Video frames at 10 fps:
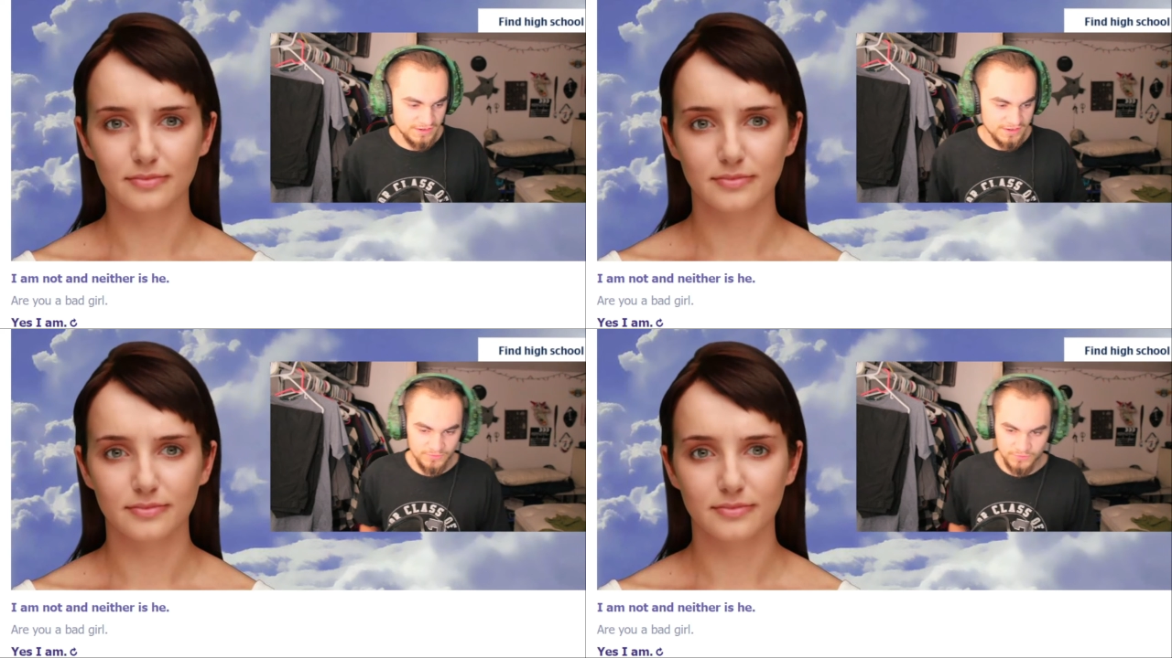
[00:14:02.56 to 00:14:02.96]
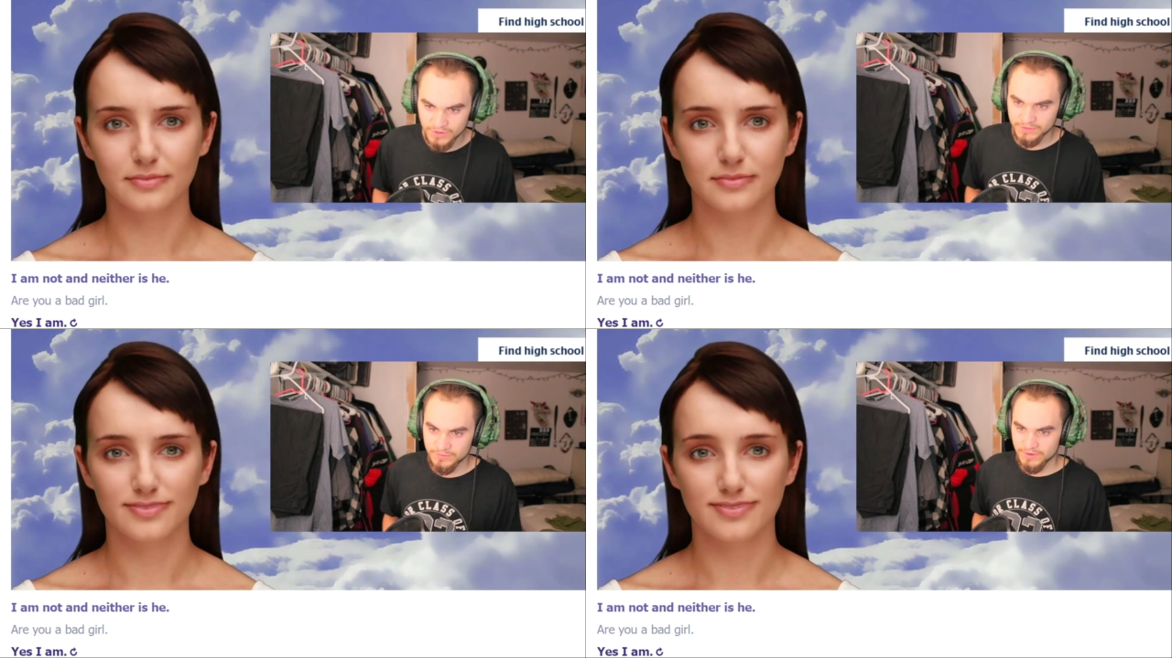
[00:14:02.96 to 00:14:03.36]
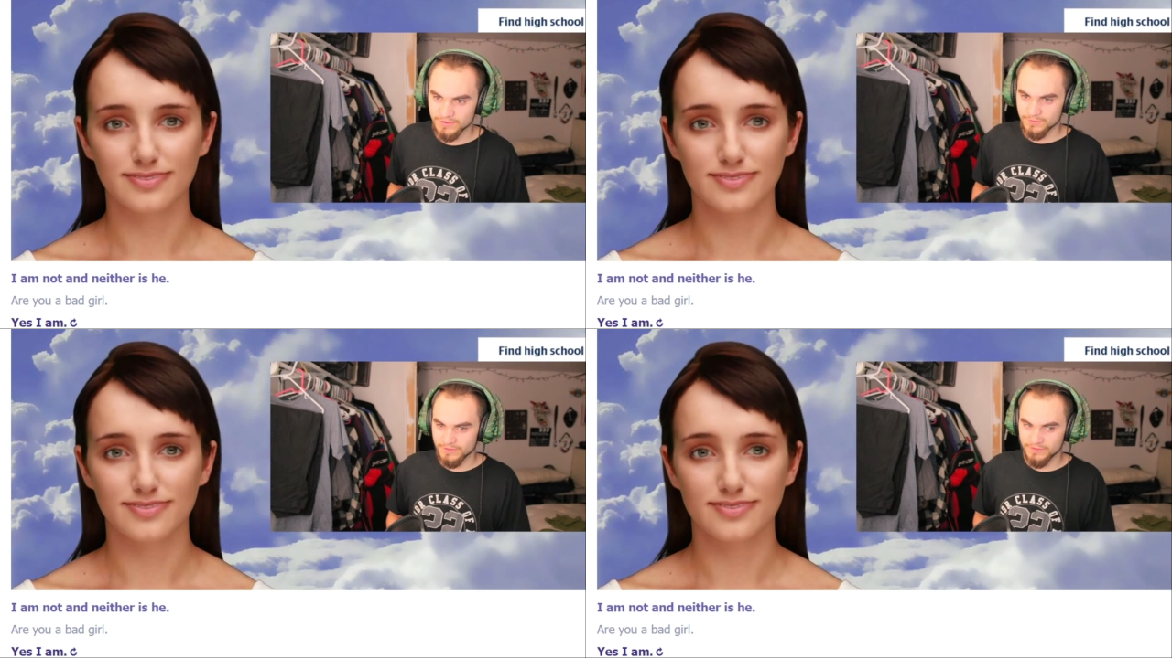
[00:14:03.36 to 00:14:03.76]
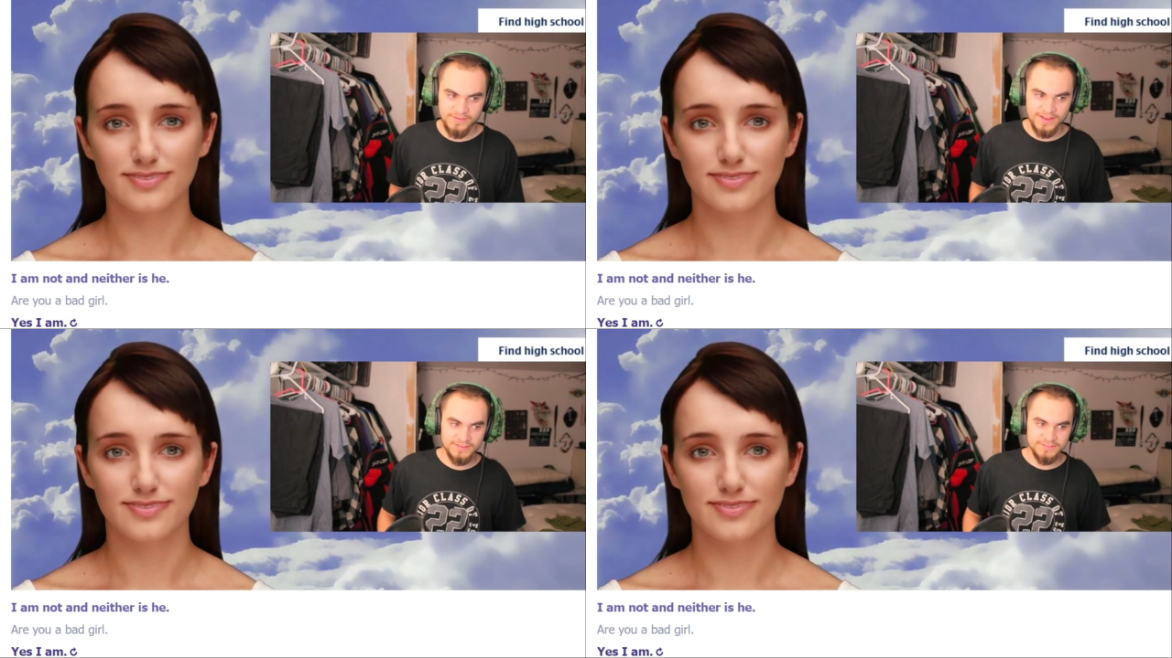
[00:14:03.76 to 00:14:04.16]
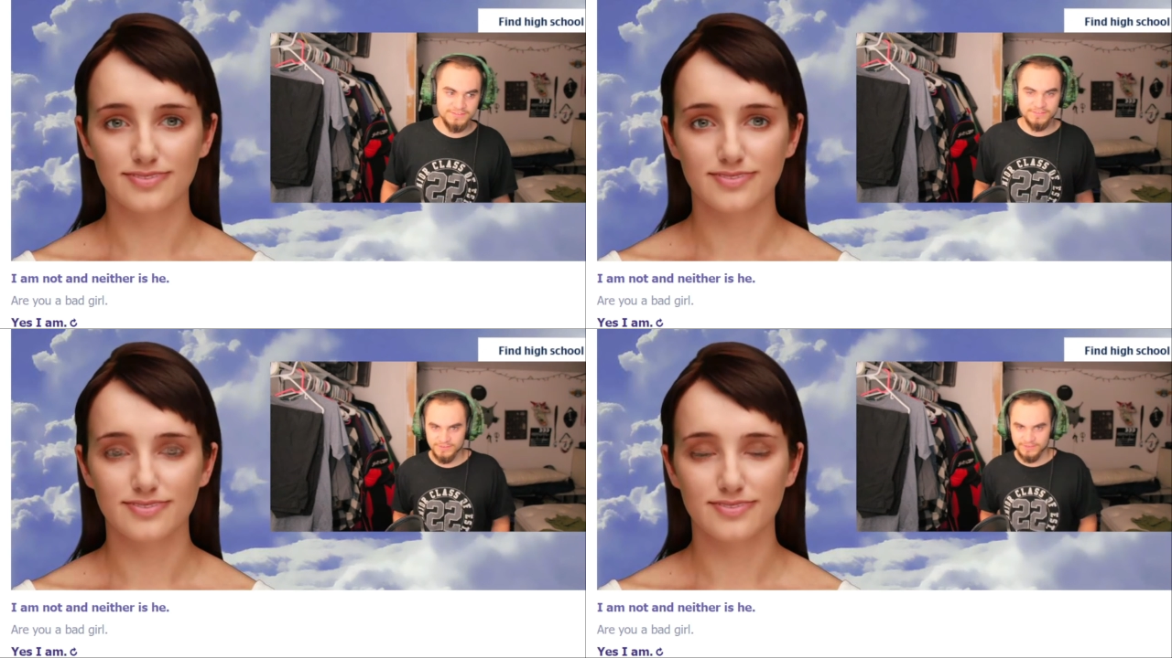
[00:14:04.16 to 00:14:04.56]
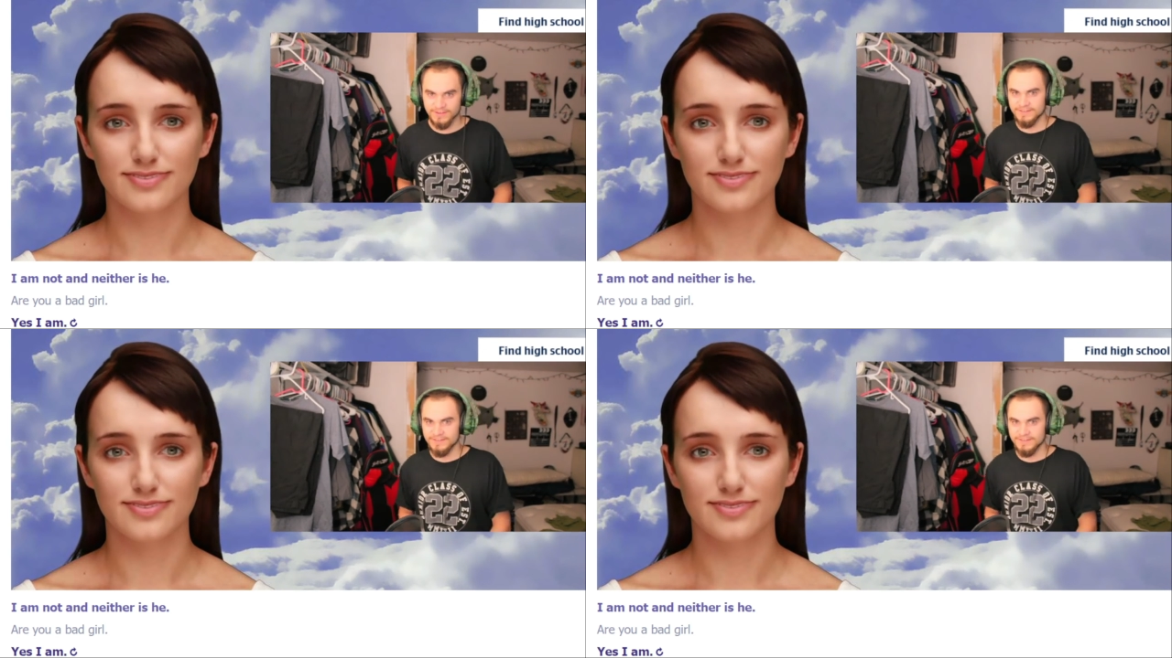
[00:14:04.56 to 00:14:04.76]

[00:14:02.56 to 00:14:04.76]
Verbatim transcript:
Speaker 1: get really weird really fast. All right,